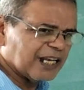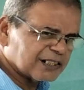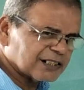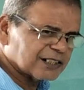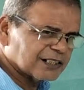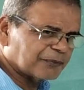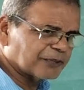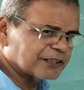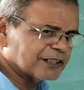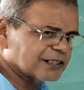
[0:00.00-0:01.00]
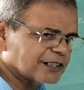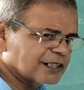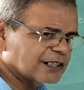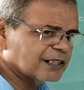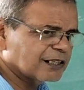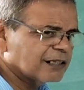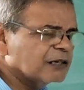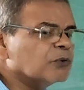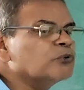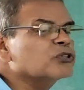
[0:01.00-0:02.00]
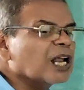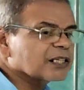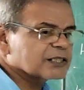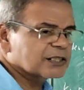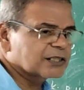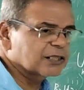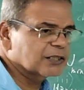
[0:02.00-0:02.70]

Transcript: class after this? Whose class?